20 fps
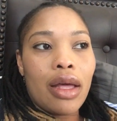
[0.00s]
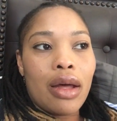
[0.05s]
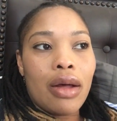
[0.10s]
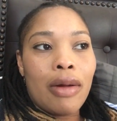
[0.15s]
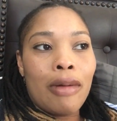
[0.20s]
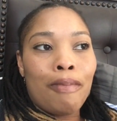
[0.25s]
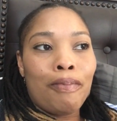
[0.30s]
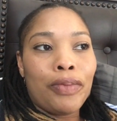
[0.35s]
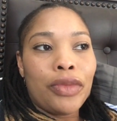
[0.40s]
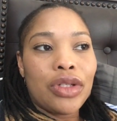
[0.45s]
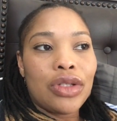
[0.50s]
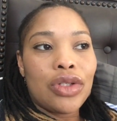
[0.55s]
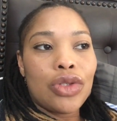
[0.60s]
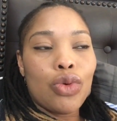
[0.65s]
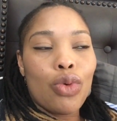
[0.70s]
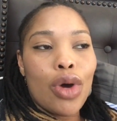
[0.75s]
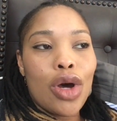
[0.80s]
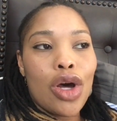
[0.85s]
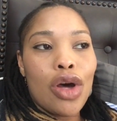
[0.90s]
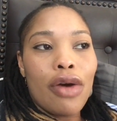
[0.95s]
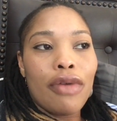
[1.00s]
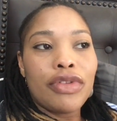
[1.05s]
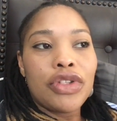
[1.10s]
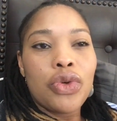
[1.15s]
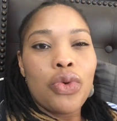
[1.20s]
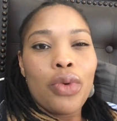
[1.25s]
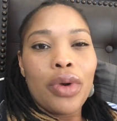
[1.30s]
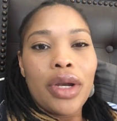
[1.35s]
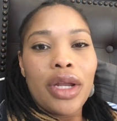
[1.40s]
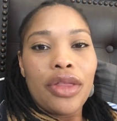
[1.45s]

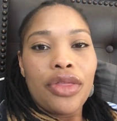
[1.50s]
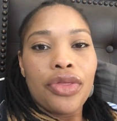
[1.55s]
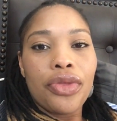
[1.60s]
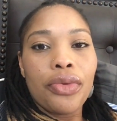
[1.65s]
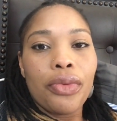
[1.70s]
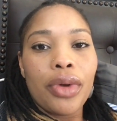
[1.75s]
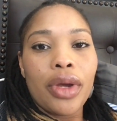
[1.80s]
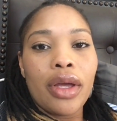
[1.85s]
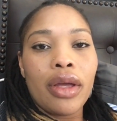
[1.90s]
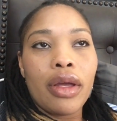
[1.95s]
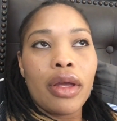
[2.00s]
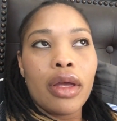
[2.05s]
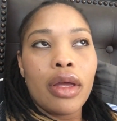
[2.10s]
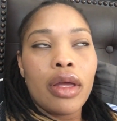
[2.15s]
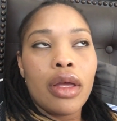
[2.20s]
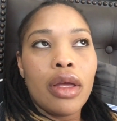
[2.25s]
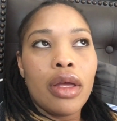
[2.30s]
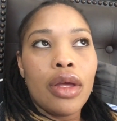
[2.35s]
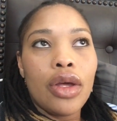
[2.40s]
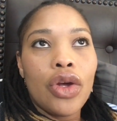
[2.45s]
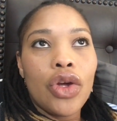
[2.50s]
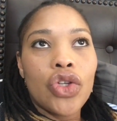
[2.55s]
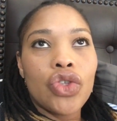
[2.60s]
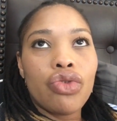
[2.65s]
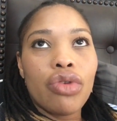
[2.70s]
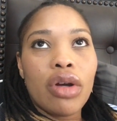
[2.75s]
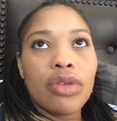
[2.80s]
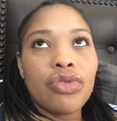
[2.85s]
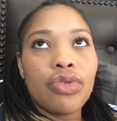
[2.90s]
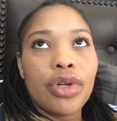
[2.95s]
12:23,
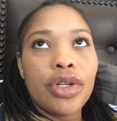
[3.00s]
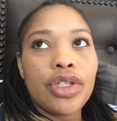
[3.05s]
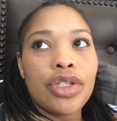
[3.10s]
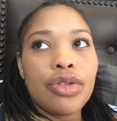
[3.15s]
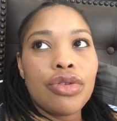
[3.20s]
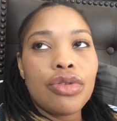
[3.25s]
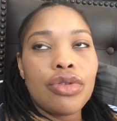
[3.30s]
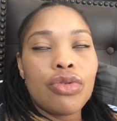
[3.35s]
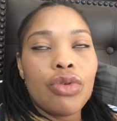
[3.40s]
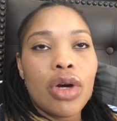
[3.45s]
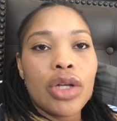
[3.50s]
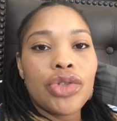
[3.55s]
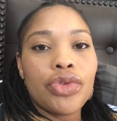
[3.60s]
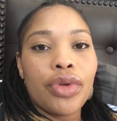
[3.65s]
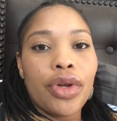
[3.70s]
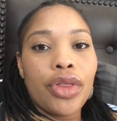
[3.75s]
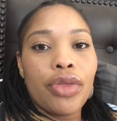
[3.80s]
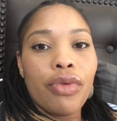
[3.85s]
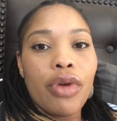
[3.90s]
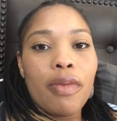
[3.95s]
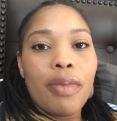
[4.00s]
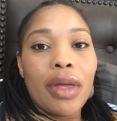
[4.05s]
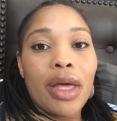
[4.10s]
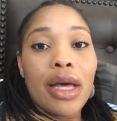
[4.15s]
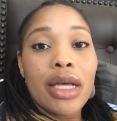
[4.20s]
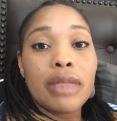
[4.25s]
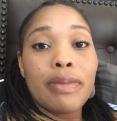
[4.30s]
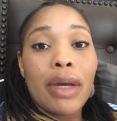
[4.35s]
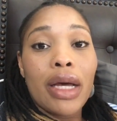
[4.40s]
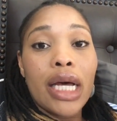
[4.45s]
12:22, 12:23,
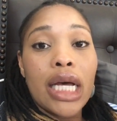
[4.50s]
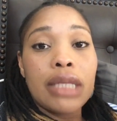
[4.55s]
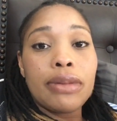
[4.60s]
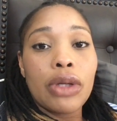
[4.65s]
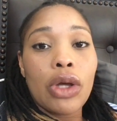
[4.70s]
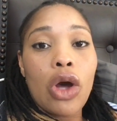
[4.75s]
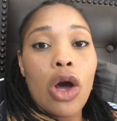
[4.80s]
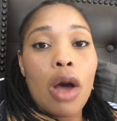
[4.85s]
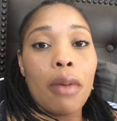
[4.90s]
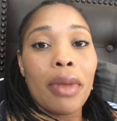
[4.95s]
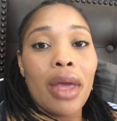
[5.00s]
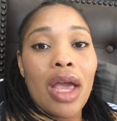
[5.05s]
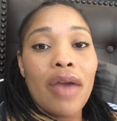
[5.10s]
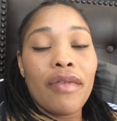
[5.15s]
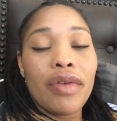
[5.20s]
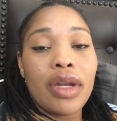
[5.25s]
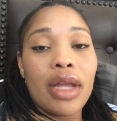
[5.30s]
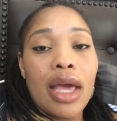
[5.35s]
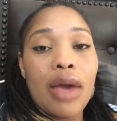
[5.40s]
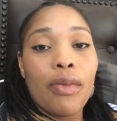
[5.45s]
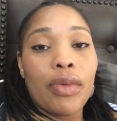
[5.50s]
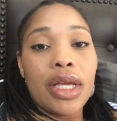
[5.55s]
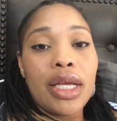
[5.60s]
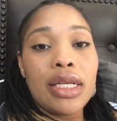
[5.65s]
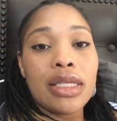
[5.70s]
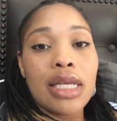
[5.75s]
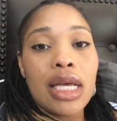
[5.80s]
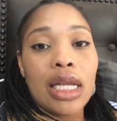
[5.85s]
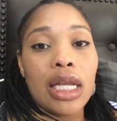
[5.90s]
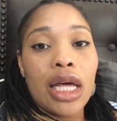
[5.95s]
because my husband called me every day when
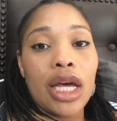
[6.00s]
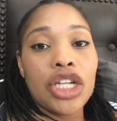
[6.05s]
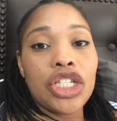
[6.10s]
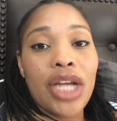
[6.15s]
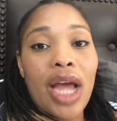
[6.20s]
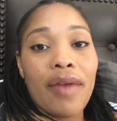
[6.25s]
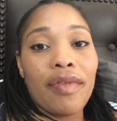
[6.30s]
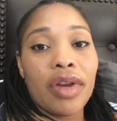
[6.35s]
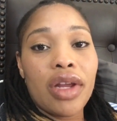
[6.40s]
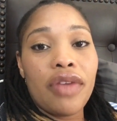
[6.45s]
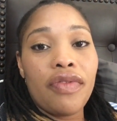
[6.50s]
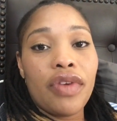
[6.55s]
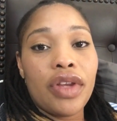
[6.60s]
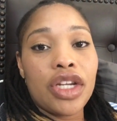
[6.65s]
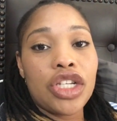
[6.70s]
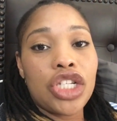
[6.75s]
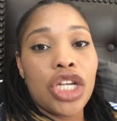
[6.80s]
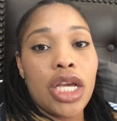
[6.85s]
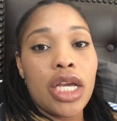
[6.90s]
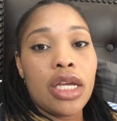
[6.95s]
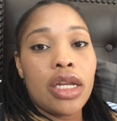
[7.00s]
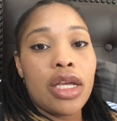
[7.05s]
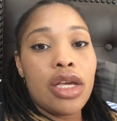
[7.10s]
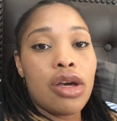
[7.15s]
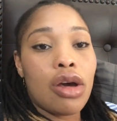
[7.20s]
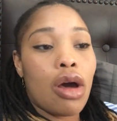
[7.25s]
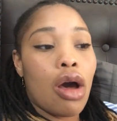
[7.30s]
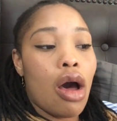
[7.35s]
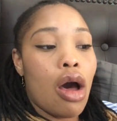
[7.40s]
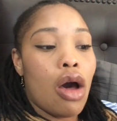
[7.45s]
he's at lunch. After he finished eating,
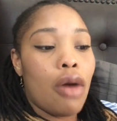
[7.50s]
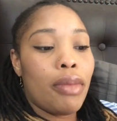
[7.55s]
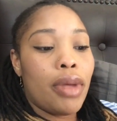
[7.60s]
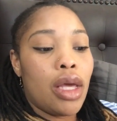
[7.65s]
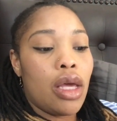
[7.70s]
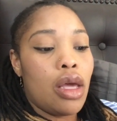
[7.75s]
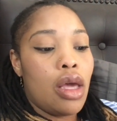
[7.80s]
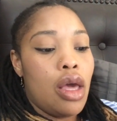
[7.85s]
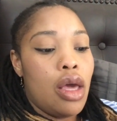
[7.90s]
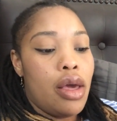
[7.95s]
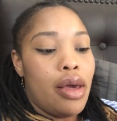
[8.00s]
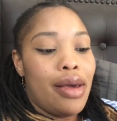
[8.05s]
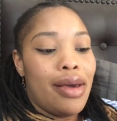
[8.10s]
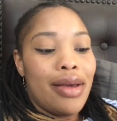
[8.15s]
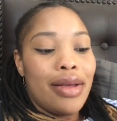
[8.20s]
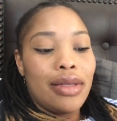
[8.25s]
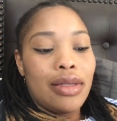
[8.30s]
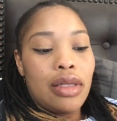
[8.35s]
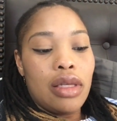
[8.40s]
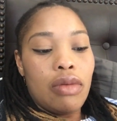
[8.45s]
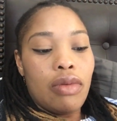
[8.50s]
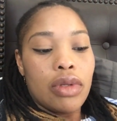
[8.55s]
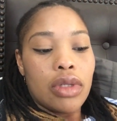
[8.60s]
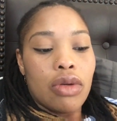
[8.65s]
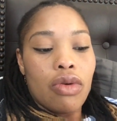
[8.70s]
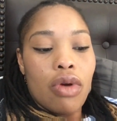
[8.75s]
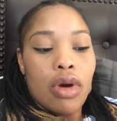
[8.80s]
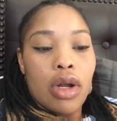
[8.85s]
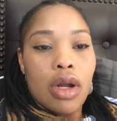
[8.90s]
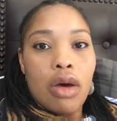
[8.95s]
he'll call me, see what's
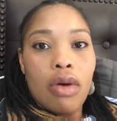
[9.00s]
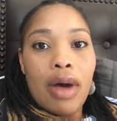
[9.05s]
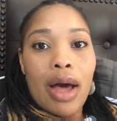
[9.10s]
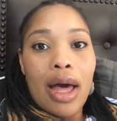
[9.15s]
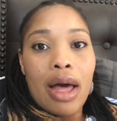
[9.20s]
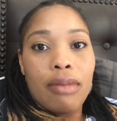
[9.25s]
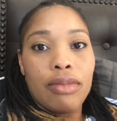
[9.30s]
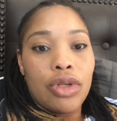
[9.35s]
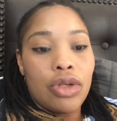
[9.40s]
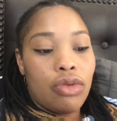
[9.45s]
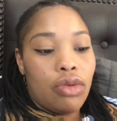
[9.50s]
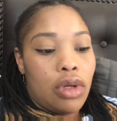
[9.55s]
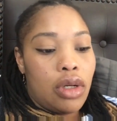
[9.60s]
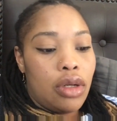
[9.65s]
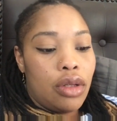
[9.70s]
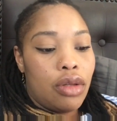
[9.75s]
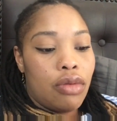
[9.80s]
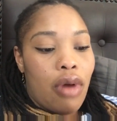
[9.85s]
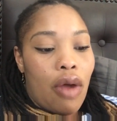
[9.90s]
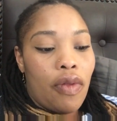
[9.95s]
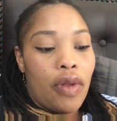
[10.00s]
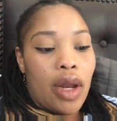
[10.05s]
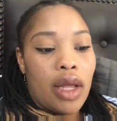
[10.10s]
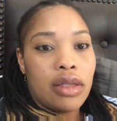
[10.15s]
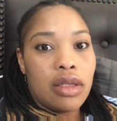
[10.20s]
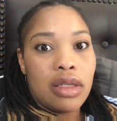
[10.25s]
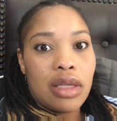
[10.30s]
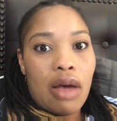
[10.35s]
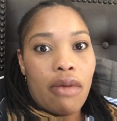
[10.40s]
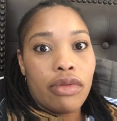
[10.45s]
going on, how I'm doing throughout the day
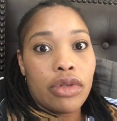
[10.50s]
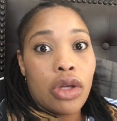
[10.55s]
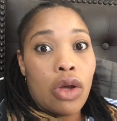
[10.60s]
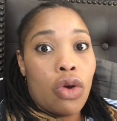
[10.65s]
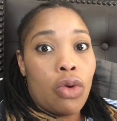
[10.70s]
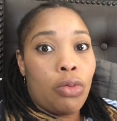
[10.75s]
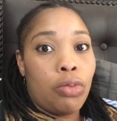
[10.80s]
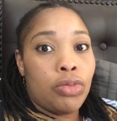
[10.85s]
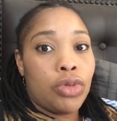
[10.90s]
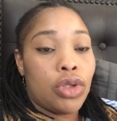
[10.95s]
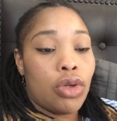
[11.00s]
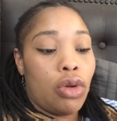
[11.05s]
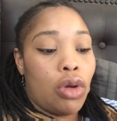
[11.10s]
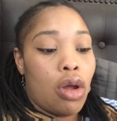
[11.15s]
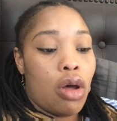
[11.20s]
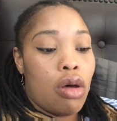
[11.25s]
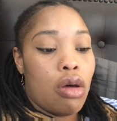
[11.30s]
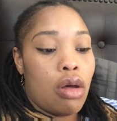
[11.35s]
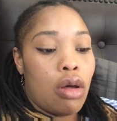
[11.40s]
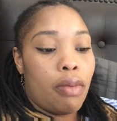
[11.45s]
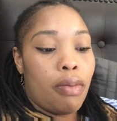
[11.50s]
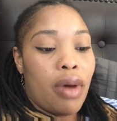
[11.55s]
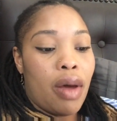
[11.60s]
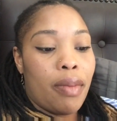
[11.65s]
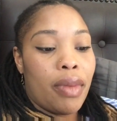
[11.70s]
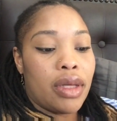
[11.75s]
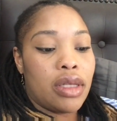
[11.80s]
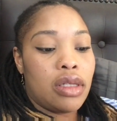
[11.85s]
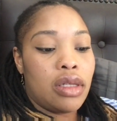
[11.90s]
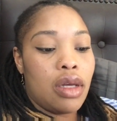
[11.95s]
since I was home so long by
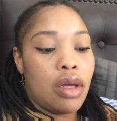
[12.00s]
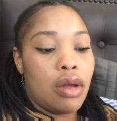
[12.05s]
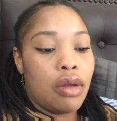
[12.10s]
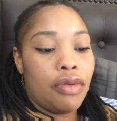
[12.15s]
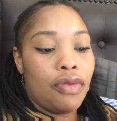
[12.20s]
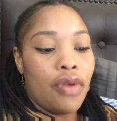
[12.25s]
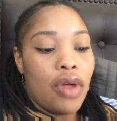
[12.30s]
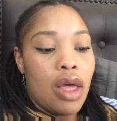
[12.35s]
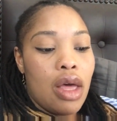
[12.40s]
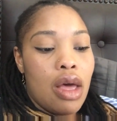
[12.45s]
myself.